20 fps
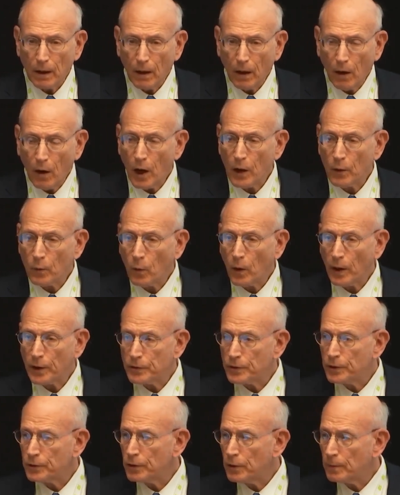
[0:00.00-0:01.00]

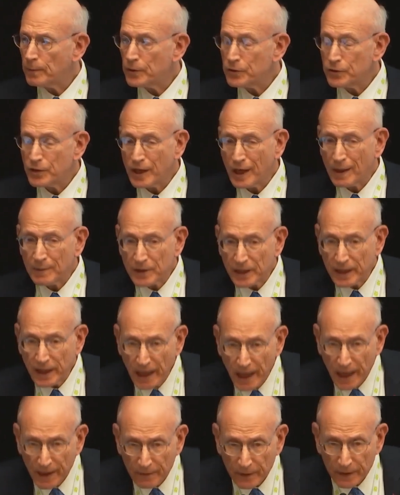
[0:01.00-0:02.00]
artworks in your museums,
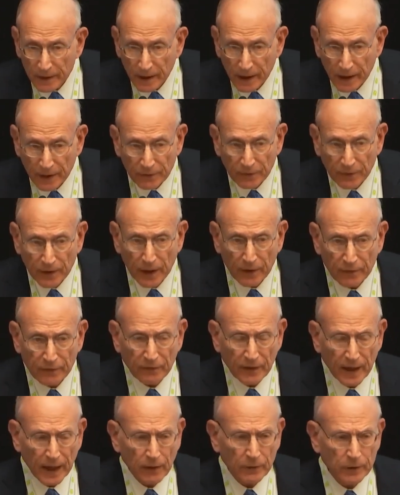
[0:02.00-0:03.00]
even if they're
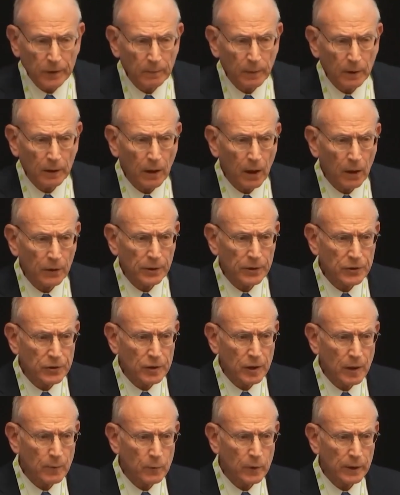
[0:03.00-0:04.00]
found to belong to
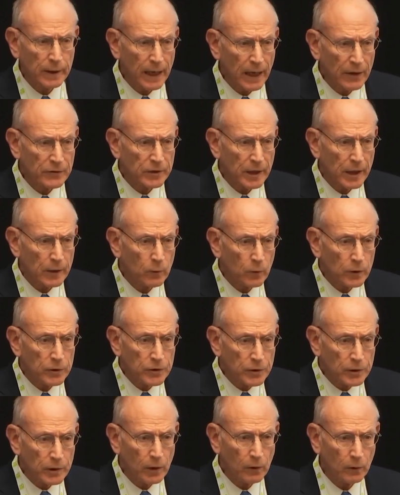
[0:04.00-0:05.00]
someone else and were
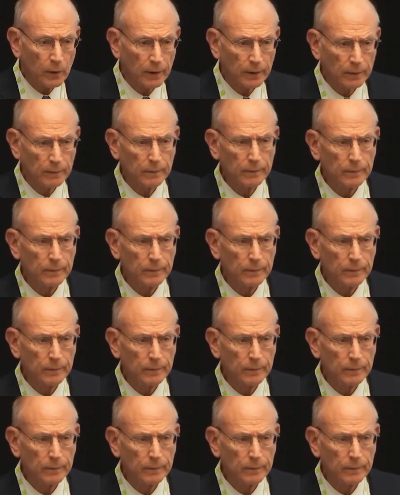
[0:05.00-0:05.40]
stolen.